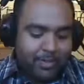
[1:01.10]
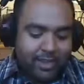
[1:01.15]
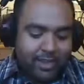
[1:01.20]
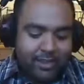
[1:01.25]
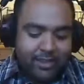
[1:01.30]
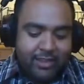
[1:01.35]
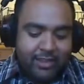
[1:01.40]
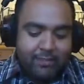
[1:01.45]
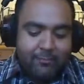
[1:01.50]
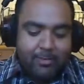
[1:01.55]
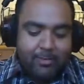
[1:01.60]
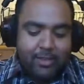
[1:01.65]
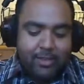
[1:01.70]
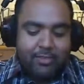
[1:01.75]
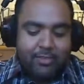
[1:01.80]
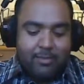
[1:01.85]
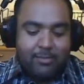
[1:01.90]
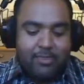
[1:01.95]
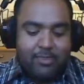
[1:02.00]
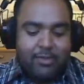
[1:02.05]
you give me
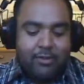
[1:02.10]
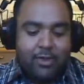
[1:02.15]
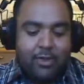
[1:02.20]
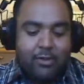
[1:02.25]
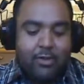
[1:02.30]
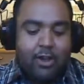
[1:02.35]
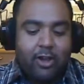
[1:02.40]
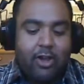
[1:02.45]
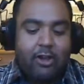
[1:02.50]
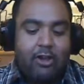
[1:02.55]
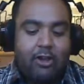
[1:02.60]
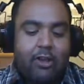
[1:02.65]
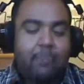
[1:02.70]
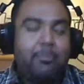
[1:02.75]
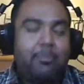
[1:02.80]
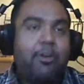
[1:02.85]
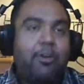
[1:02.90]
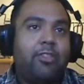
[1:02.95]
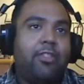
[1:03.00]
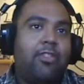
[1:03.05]
some of the lowdown on
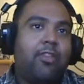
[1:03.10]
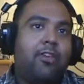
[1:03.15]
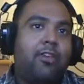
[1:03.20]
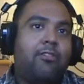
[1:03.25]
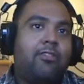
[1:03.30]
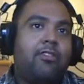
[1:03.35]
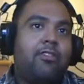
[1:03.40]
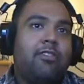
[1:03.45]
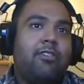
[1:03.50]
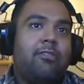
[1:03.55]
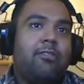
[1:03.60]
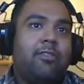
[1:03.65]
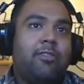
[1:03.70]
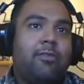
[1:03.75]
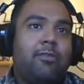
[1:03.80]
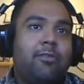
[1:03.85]
both of those, if you...